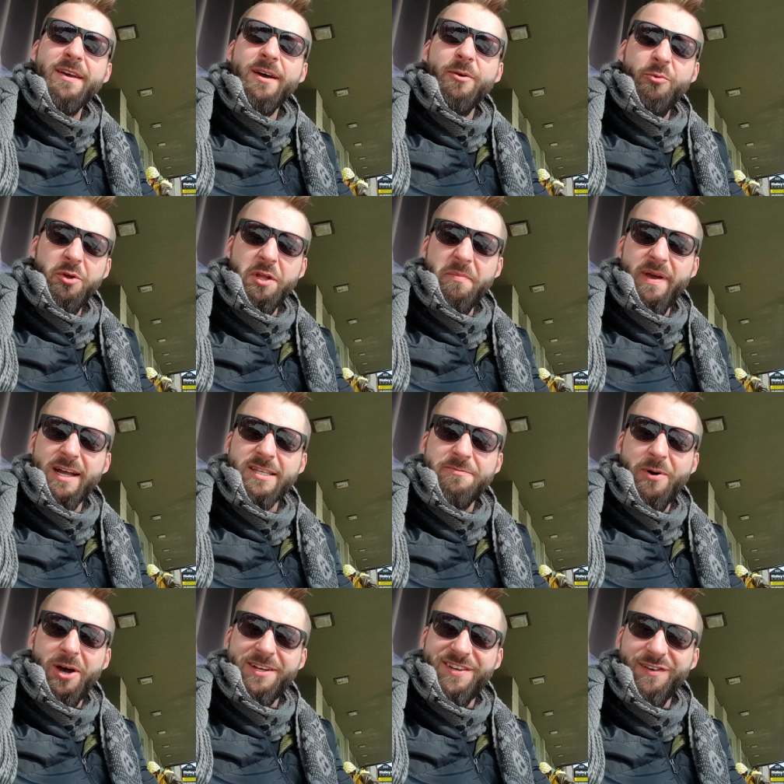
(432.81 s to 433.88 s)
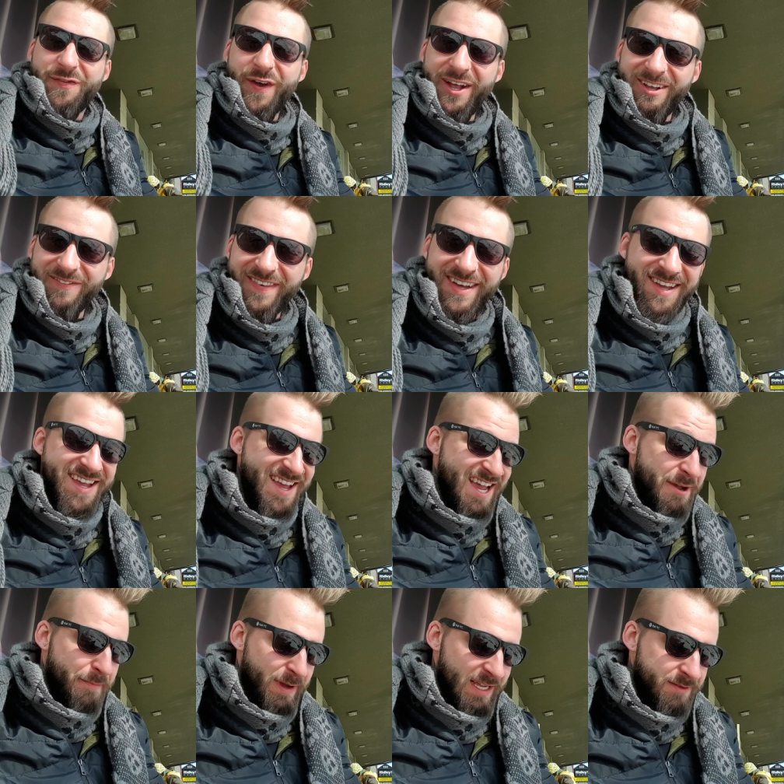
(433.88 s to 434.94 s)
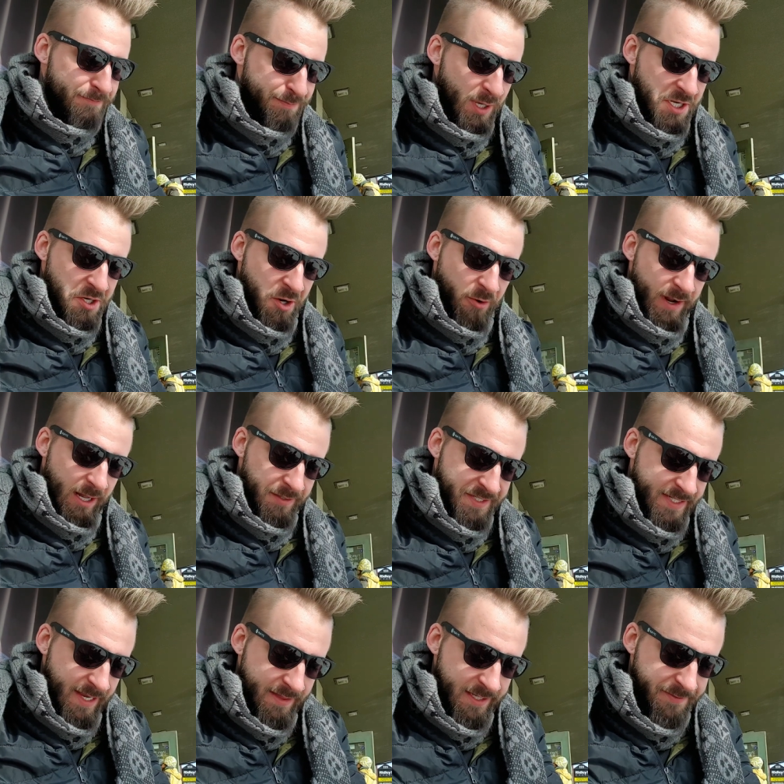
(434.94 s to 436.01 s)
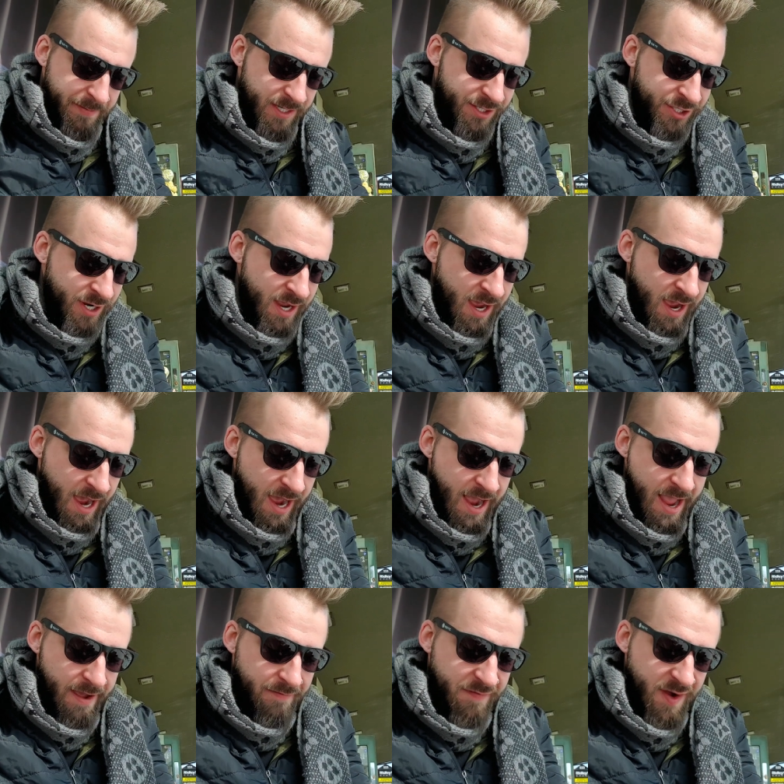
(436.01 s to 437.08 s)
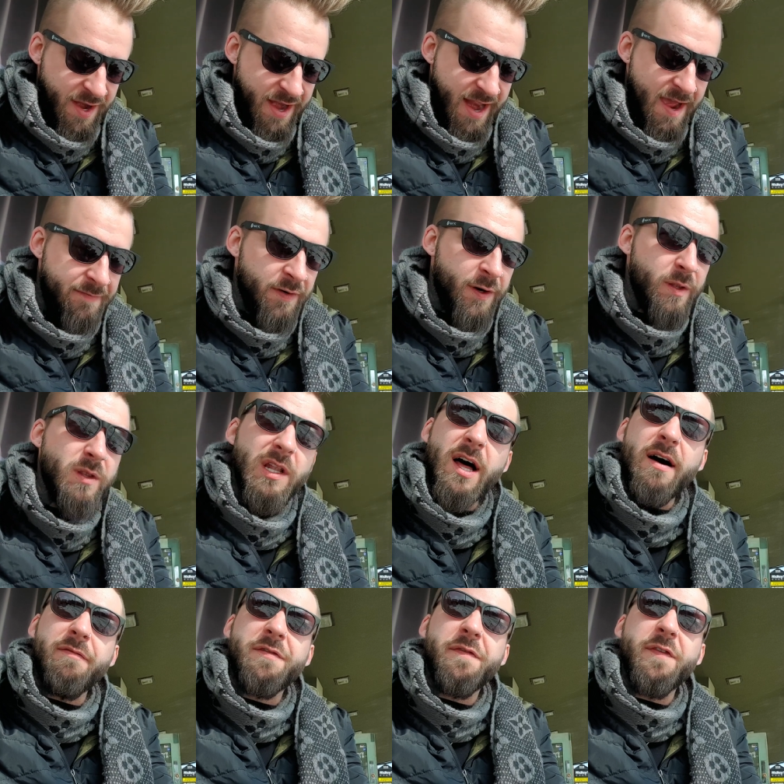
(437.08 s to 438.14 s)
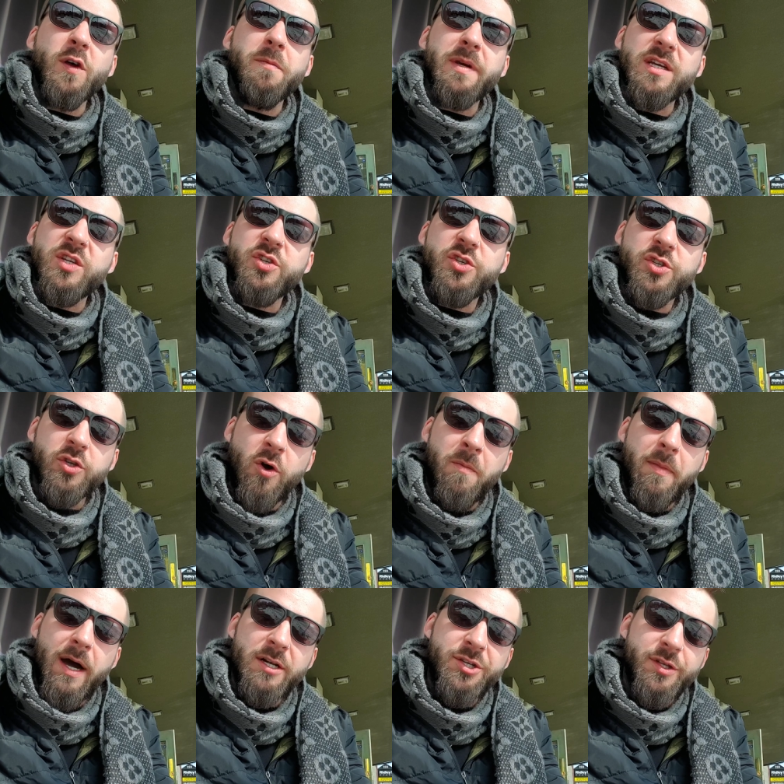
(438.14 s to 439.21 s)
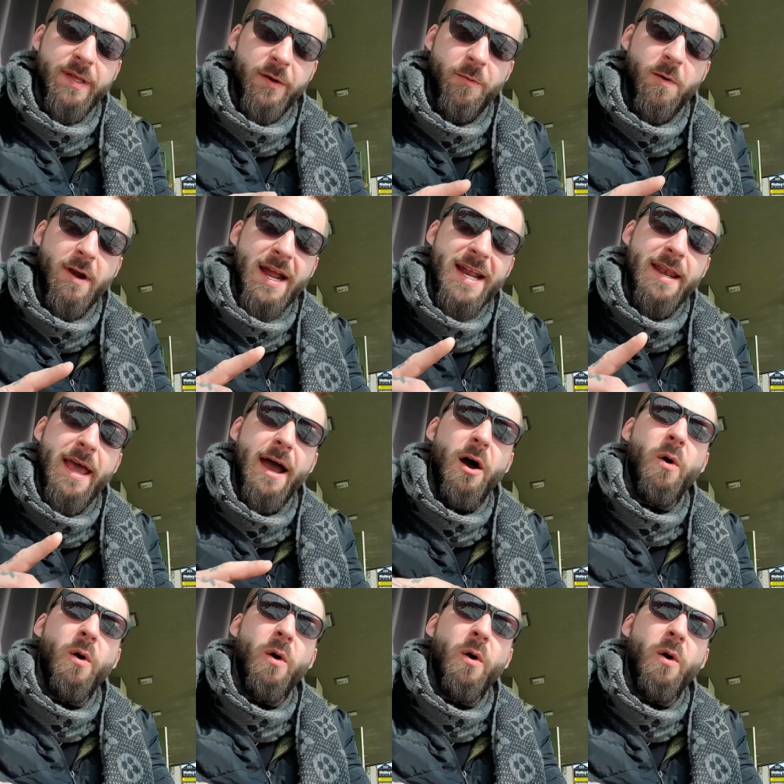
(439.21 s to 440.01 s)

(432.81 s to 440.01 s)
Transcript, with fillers: Really bad spot to film. But you know what, I'll say this much. I have never loved filming so much than right now.